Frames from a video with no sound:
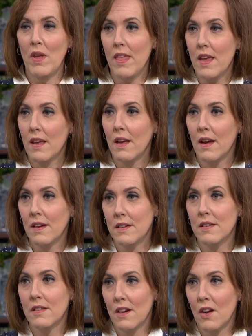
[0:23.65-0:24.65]
think
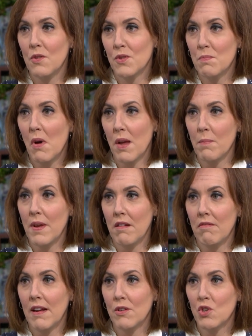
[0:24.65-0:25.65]
undisclosed might be
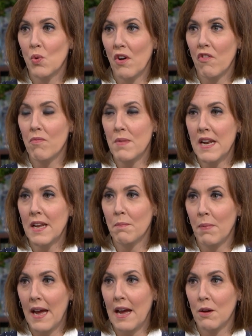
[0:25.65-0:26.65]
around twelve billion
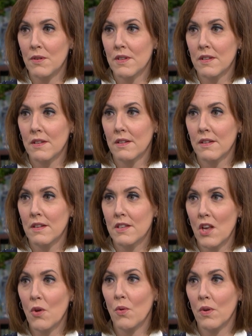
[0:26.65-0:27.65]
pounds.
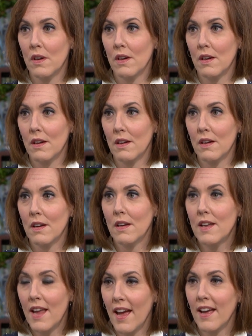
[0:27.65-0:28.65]
So, seriously?
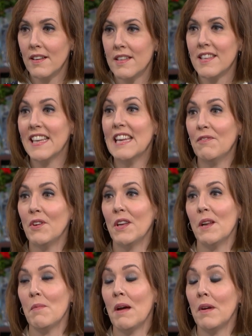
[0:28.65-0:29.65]
Yeah, a significant
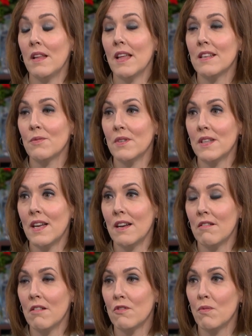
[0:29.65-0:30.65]
amount of money. That's what the
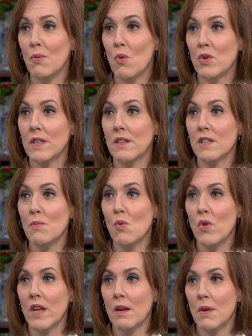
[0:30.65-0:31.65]
Telegraph's reporting this
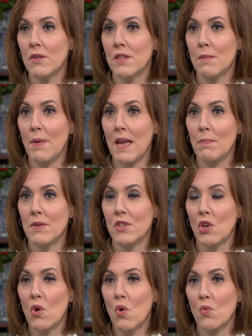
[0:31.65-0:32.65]
morning, and most of the papers
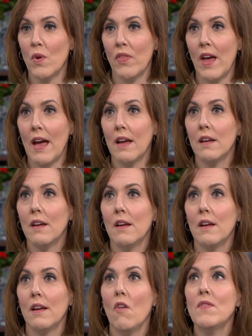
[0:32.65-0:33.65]
accord with that.
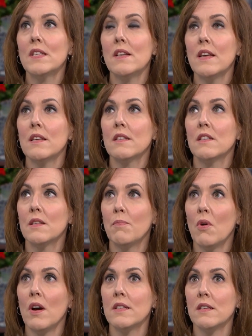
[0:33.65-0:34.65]
Obviously, it's a
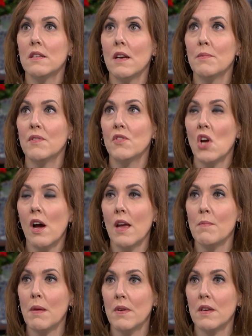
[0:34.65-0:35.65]
surprise in terms of
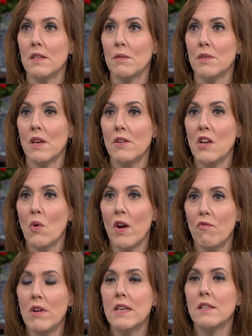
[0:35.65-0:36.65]
timing, because it was only quite
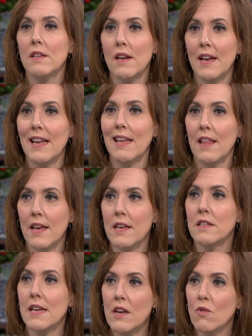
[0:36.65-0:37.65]
recently that his
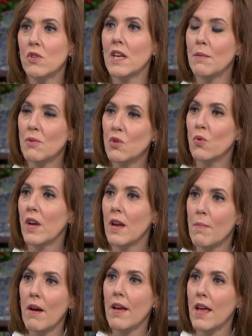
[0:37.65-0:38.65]
legal team were talking
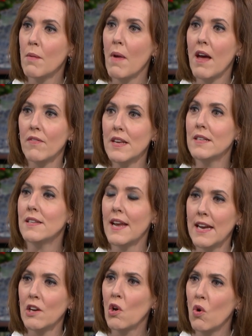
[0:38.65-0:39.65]
about him having his day
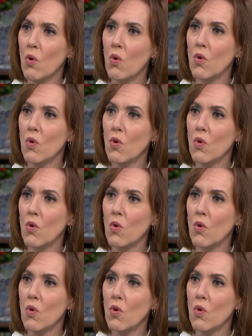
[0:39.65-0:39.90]
in court.